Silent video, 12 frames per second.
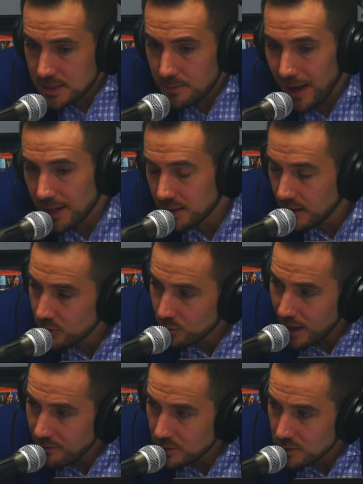This is about
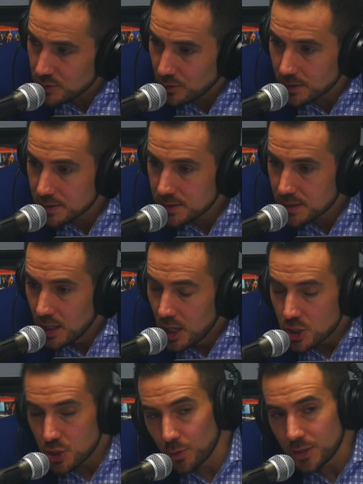another revenue source.